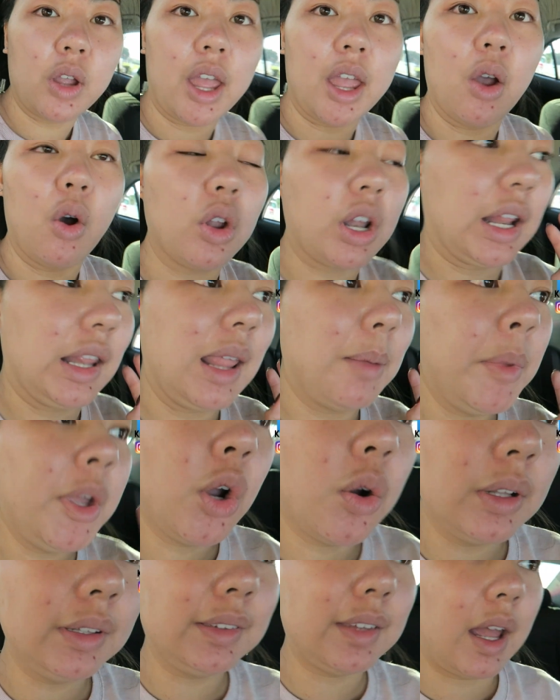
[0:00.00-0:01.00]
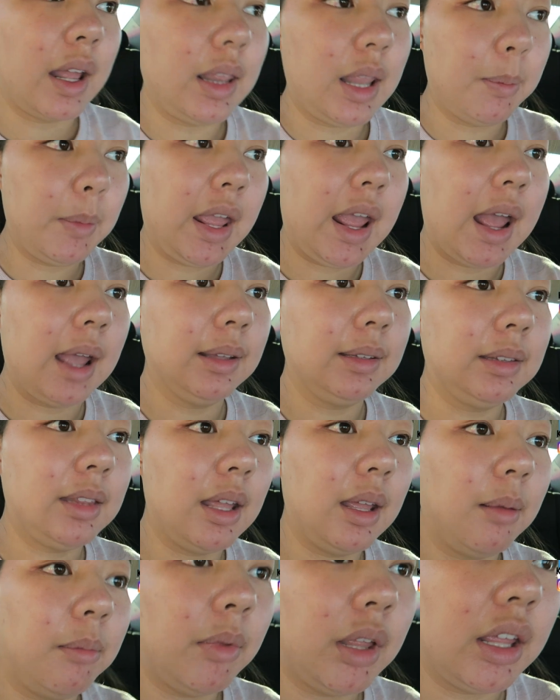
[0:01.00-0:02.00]
Okay, hold on. Let me go inside. Let me ask
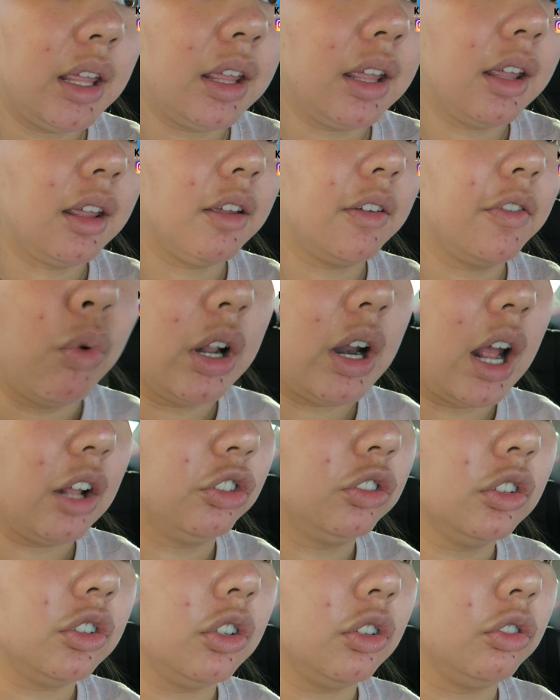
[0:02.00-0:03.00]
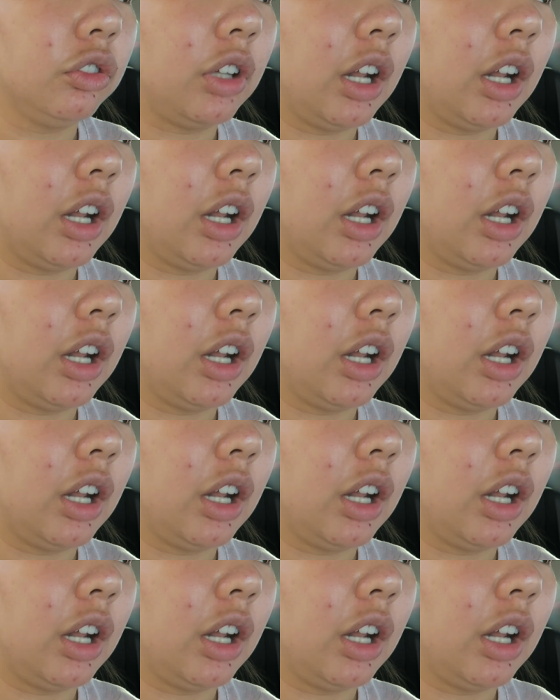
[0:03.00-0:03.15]
them if what I should do.